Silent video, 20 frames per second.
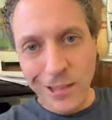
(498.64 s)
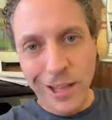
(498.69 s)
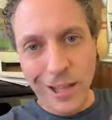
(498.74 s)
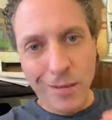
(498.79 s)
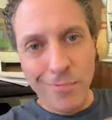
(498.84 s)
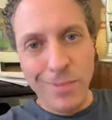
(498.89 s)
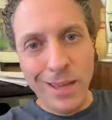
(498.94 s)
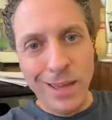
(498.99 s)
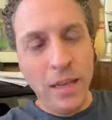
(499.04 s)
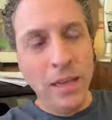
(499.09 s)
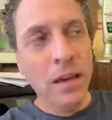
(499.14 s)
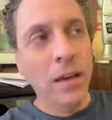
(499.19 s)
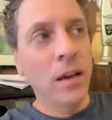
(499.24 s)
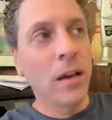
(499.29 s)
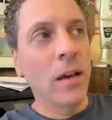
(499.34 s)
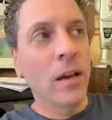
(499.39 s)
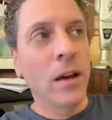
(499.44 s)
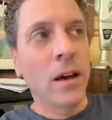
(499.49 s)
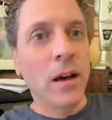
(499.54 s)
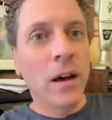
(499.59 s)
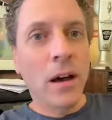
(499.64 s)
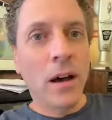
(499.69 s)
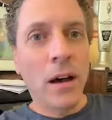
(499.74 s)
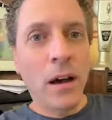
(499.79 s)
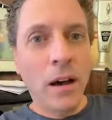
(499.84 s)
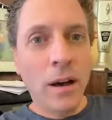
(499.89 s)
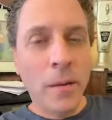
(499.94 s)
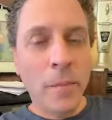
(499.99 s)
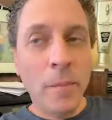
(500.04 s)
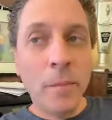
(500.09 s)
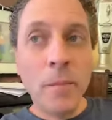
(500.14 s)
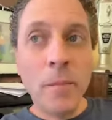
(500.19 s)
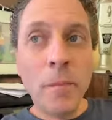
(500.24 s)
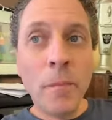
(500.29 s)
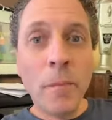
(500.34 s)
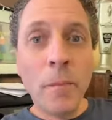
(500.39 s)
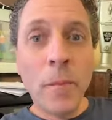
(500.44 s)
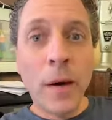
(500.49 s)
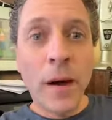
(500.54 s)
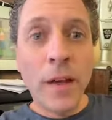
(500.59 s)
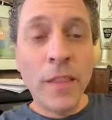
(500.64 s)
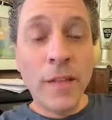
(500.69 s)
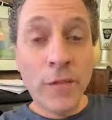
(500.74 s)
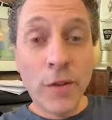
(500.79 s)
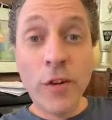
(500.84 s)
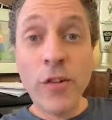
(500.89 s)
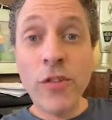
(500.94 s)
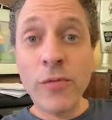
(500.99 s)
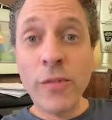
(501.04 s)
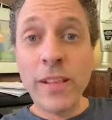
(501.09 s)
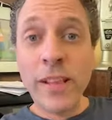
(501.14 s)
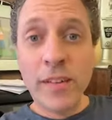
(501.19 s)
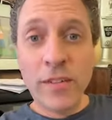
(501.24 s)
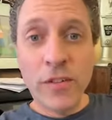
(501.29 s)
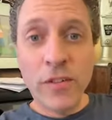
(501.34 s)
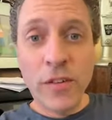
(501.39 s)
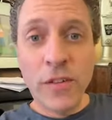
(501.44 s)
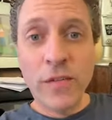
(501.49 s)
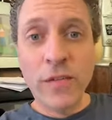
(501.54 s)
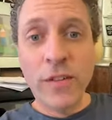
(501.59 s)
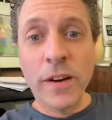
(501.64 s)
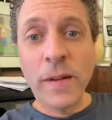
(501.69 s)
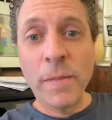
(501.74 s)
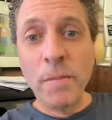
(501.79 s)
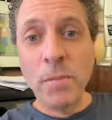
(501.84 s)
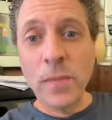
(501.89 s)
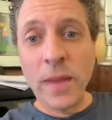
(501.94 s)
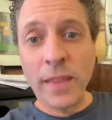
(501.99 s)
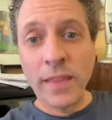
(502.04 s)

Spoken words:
like a me, the first three lessons are free,